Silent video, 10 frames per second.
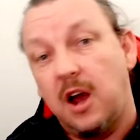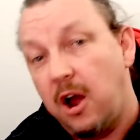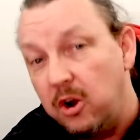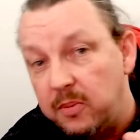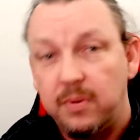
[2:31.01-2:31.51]
I
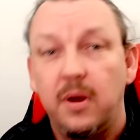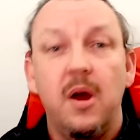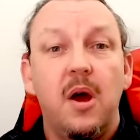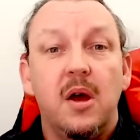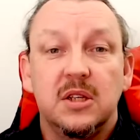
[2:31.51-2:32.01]
hope
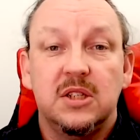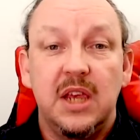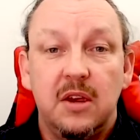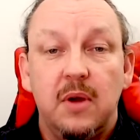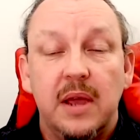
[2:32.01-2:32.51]
to
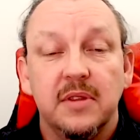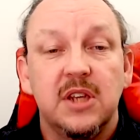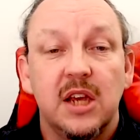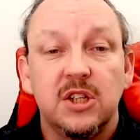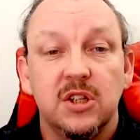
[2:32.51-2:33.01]
see you in the
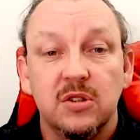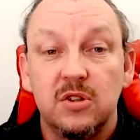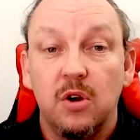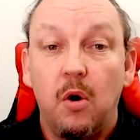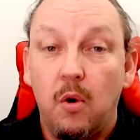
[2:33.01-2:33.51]

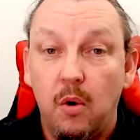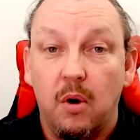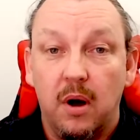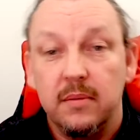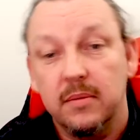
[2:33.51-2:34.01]
sessions
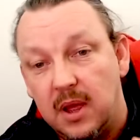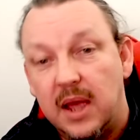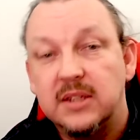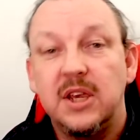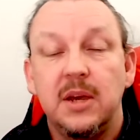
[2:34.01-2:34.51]
or
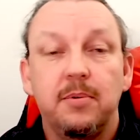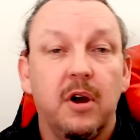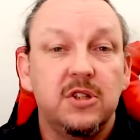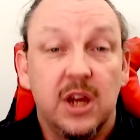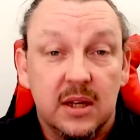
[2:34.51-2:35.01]
see your
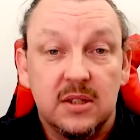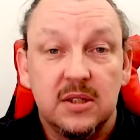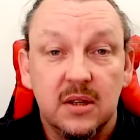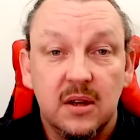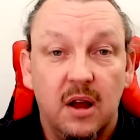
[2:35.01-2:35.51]

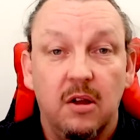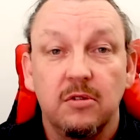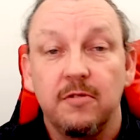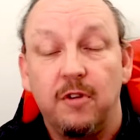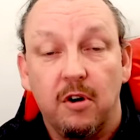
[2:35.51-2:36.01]
projects along
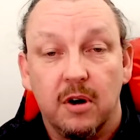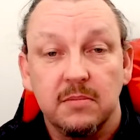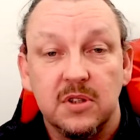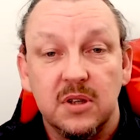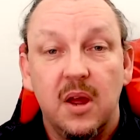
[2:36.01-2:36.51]
the
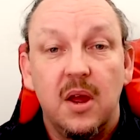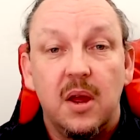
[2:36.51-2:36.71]
forums